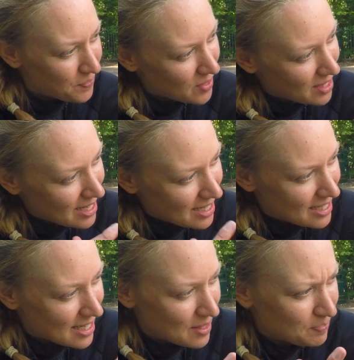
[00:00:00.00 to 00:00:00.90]

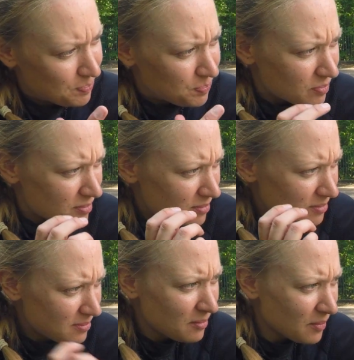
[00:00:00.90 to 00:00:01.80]
these
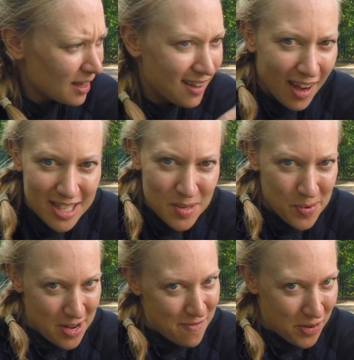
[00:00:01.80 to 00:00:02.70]
lights are
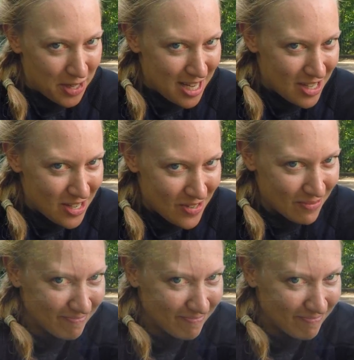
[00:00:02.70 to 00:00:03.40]
pretty funky too.